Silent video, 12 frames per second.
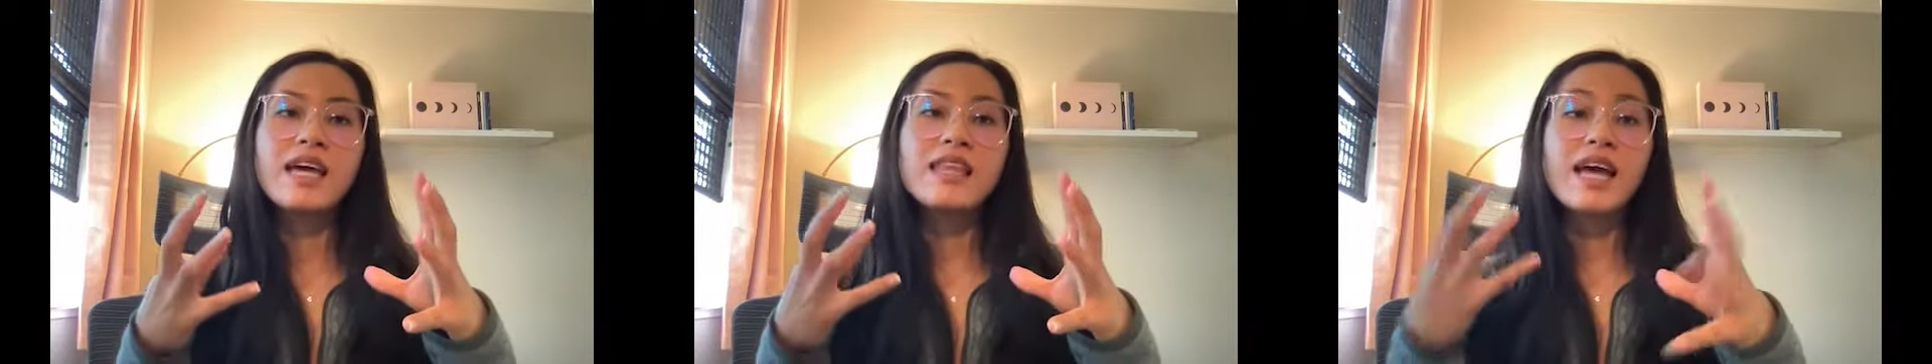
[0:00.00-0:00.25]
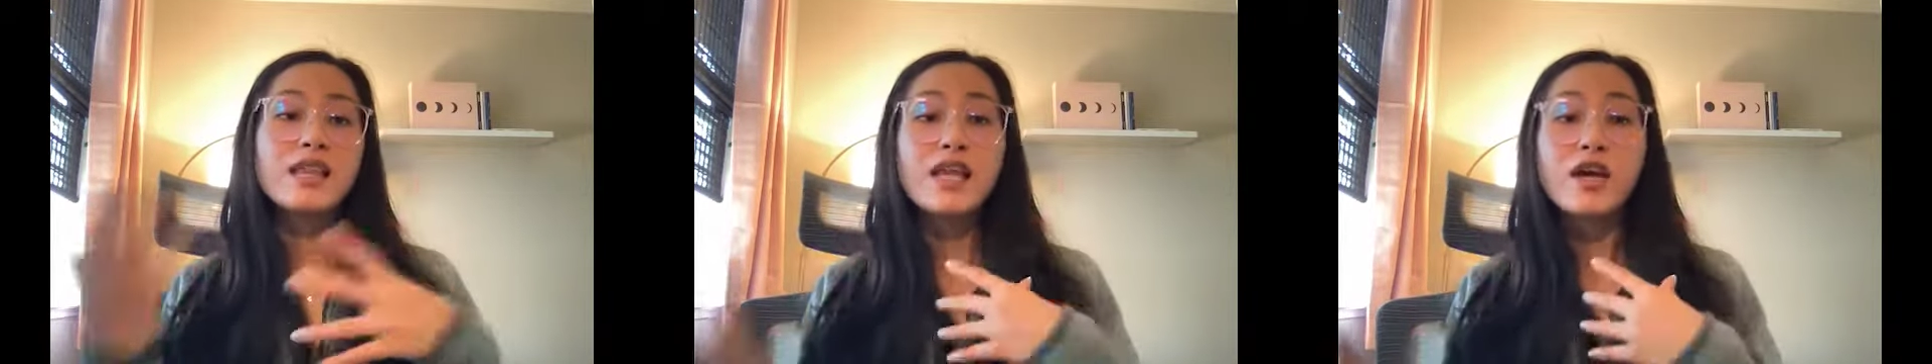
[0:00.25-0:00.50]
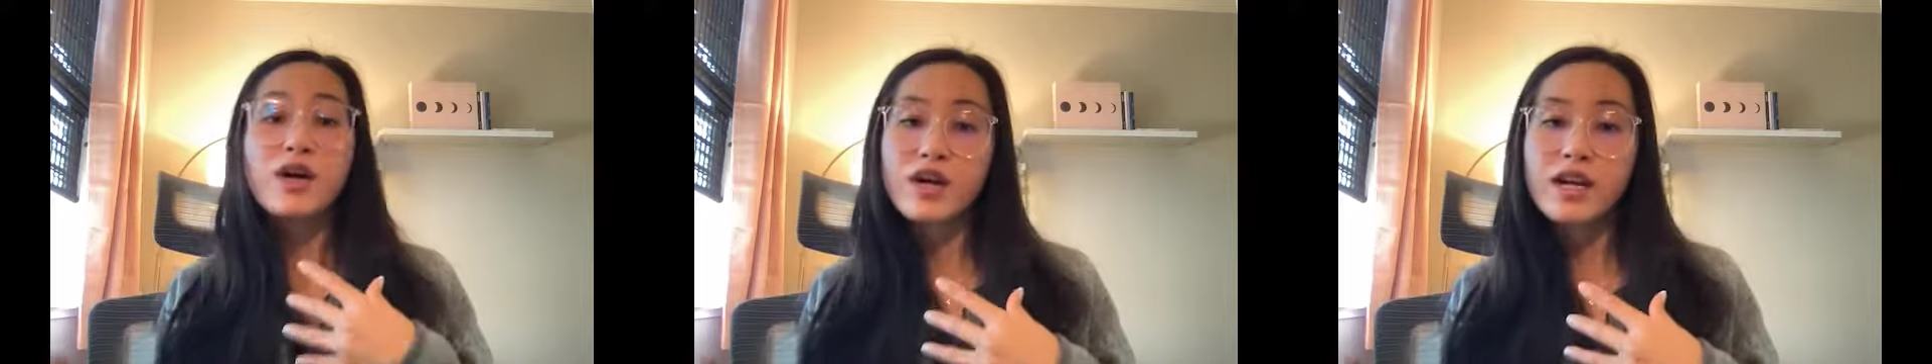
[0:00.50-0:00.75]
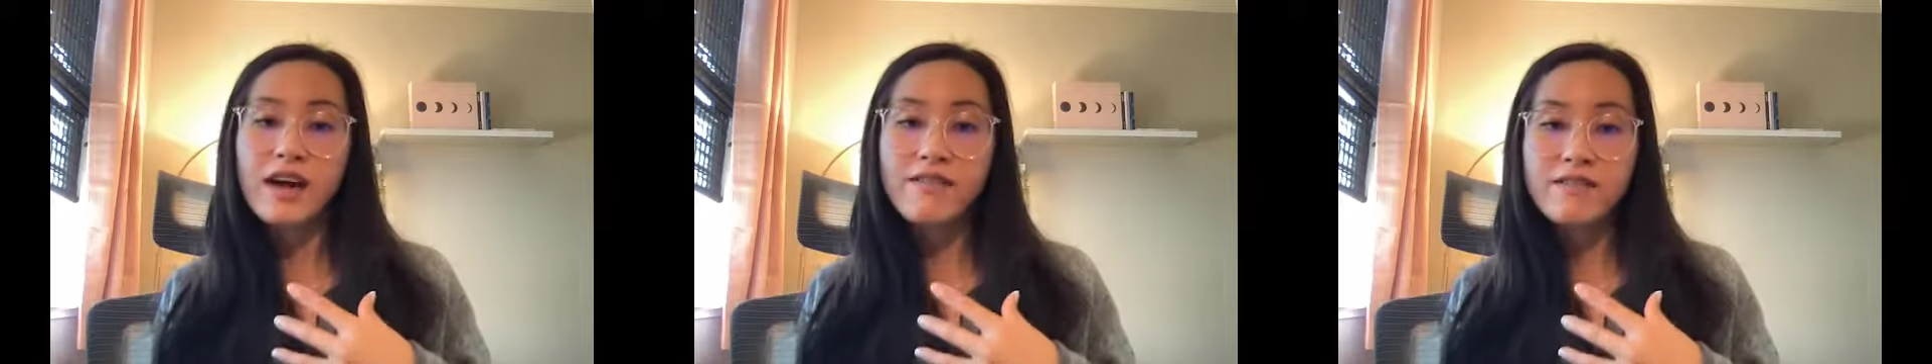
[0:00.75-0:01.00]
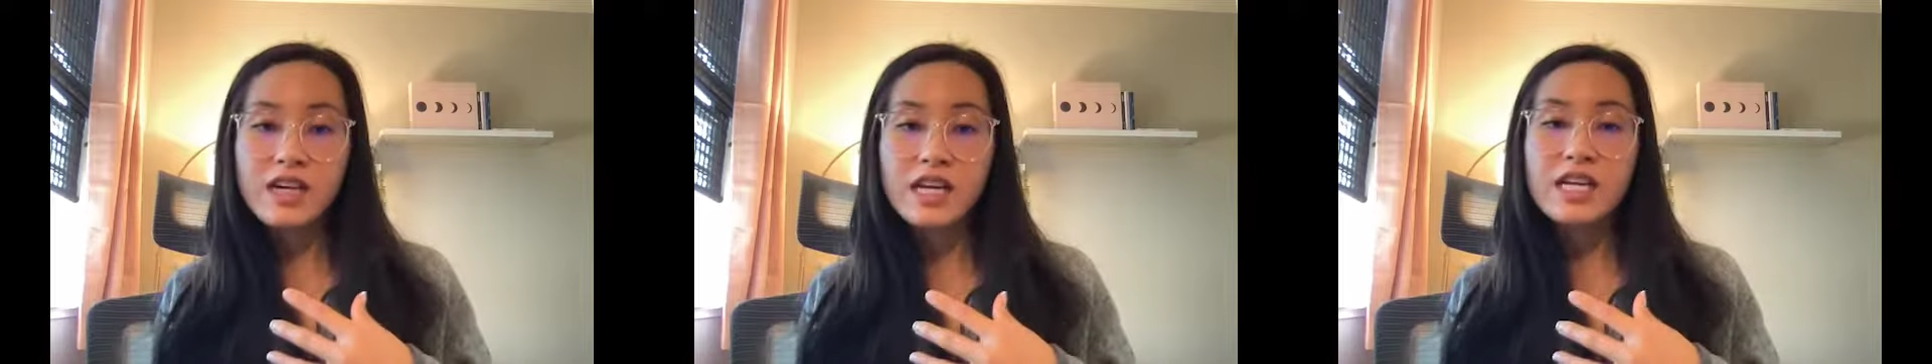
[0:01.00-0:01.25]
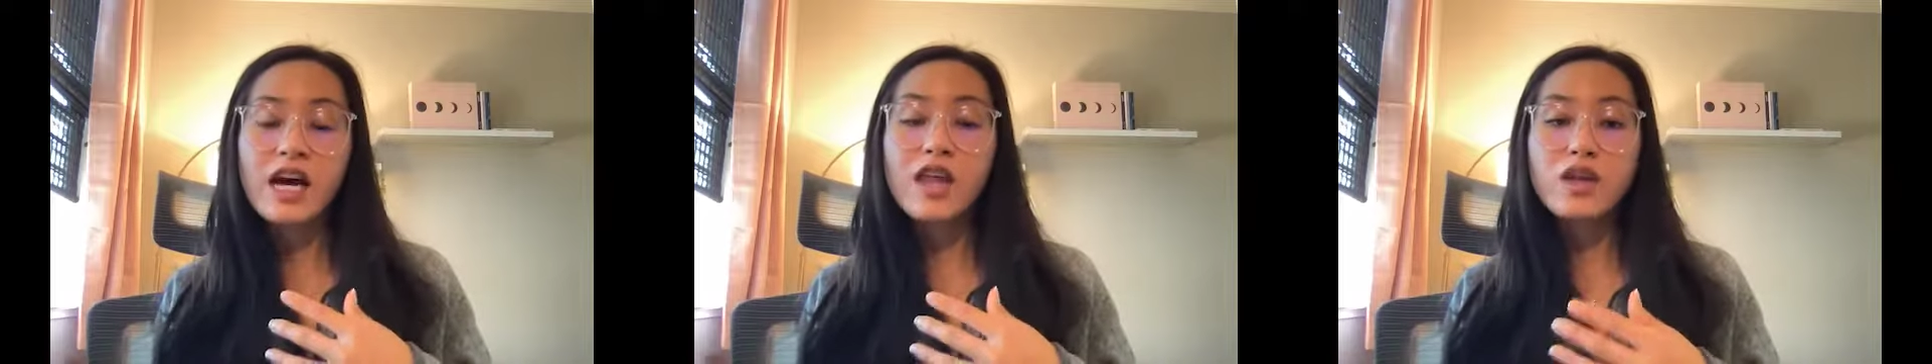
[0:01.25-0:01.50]
that they couldn't have done
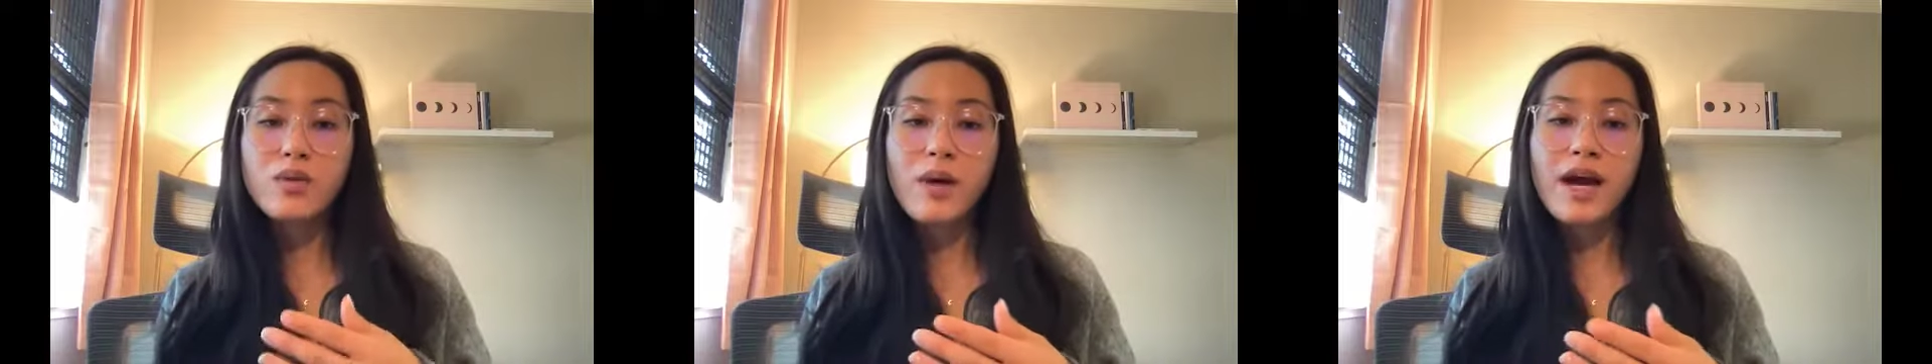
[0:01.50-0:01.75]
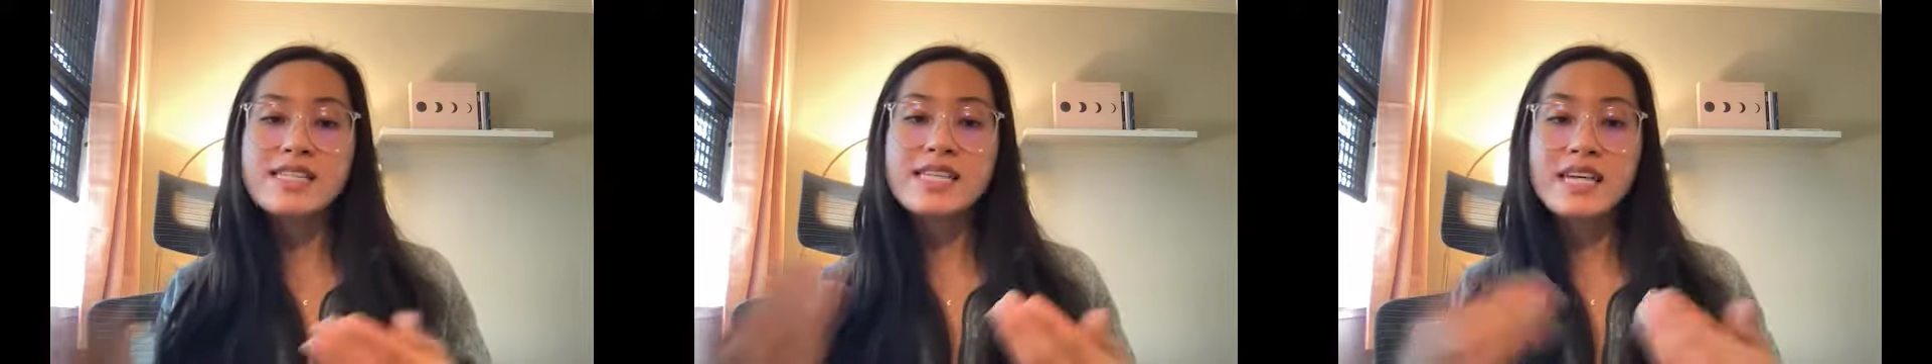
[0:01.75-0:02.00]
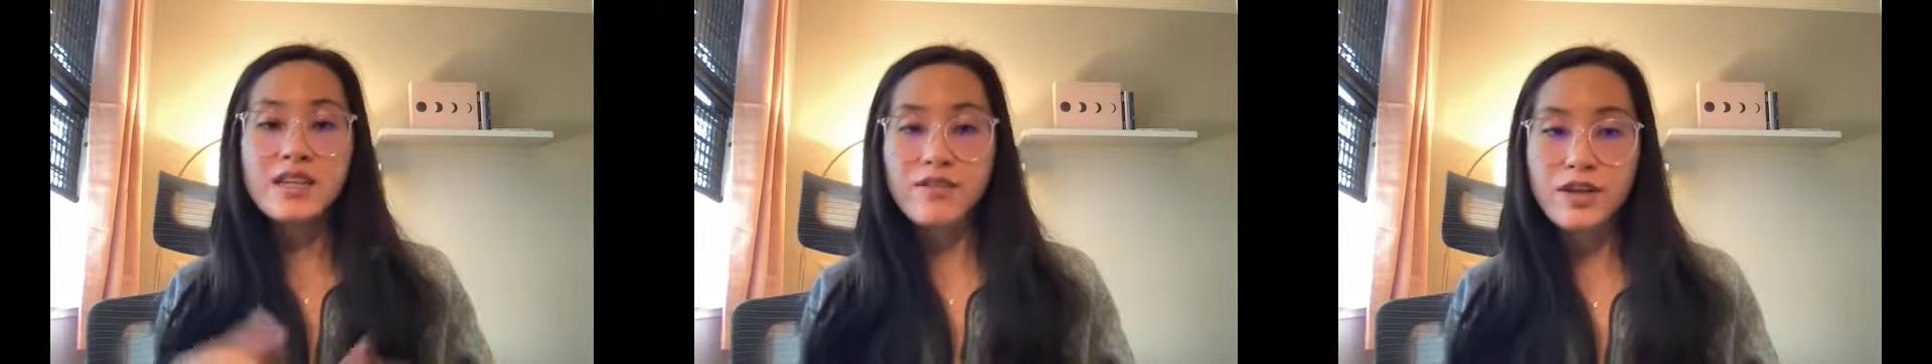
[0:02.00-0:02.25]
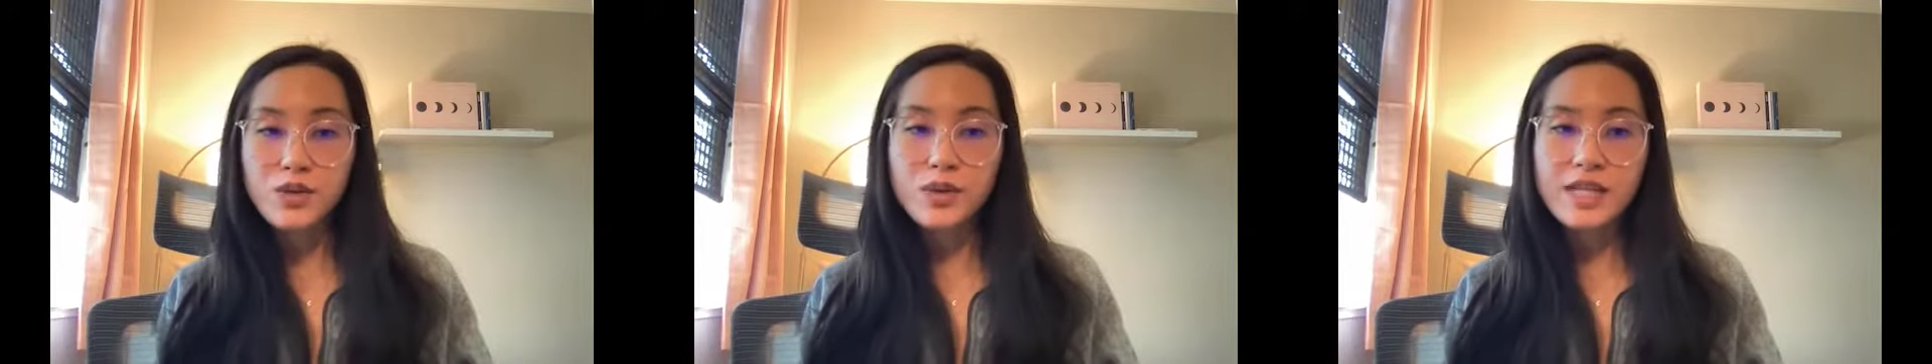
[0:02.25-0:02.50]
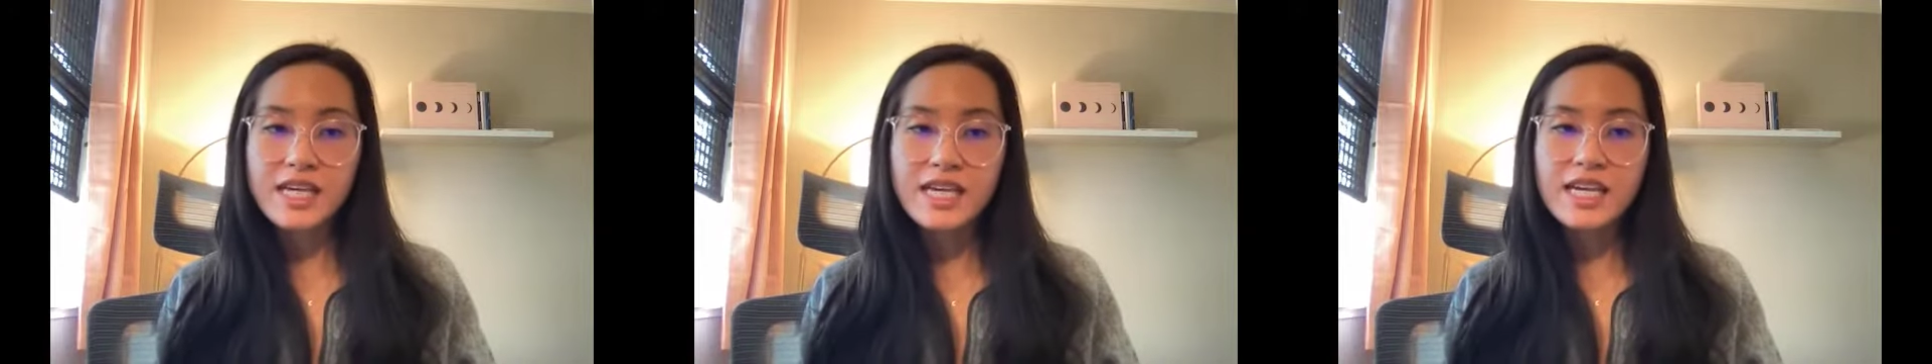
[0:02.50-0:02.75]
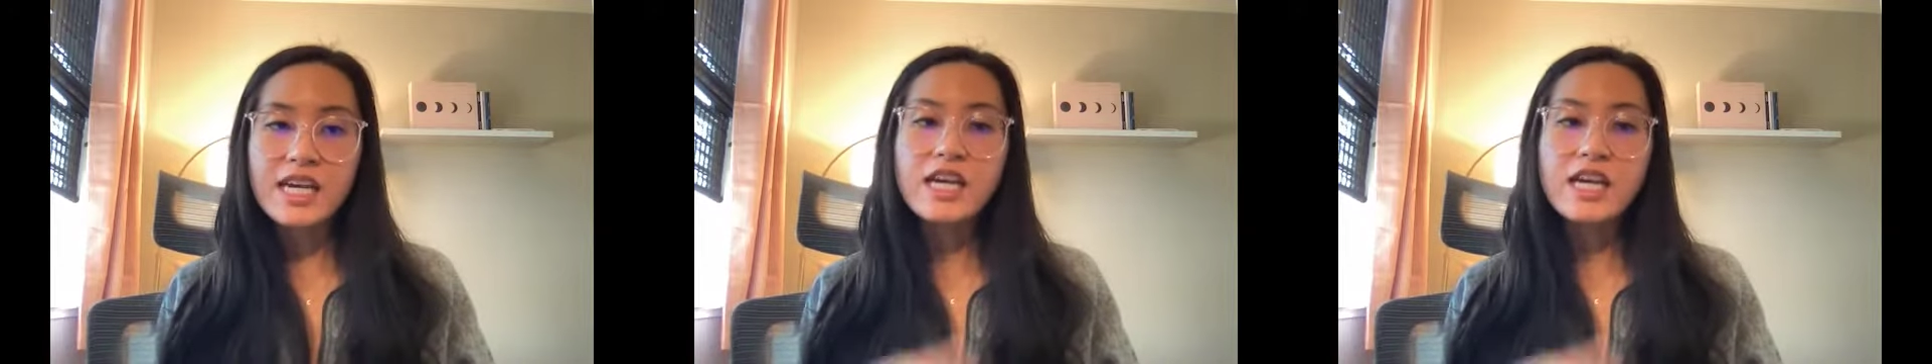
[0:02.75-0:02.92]
otherwise individually.